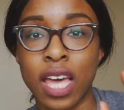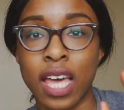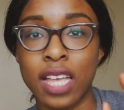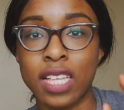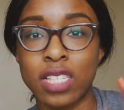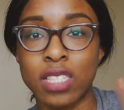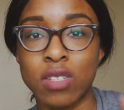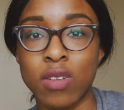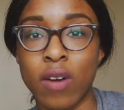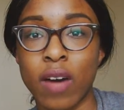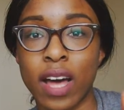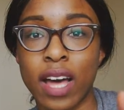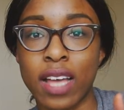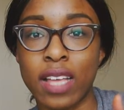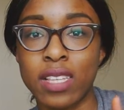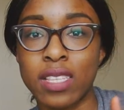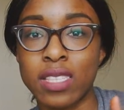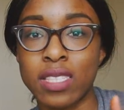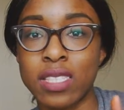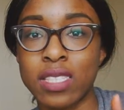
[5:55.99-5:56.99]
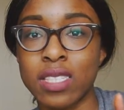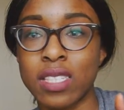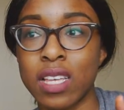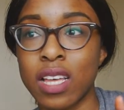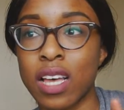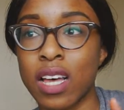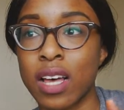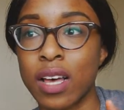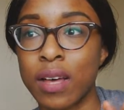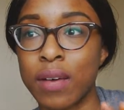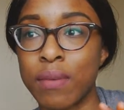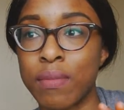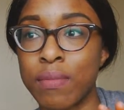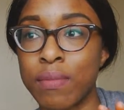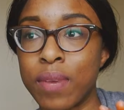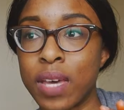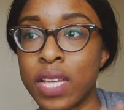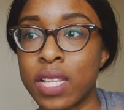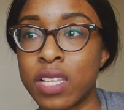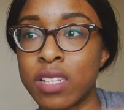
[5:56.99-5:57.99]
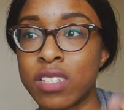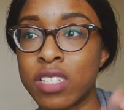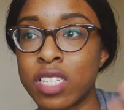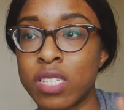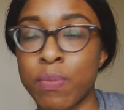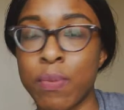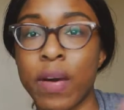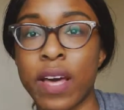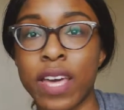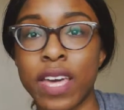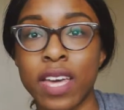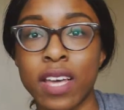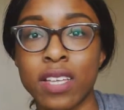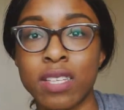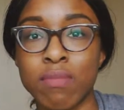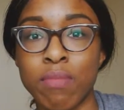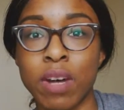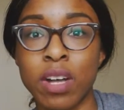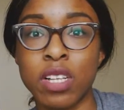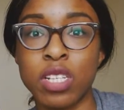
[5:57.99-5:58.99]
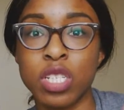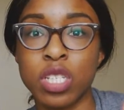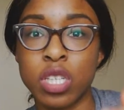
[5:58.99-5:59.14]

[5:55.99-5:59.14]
it's not as it doesn't spike it as much.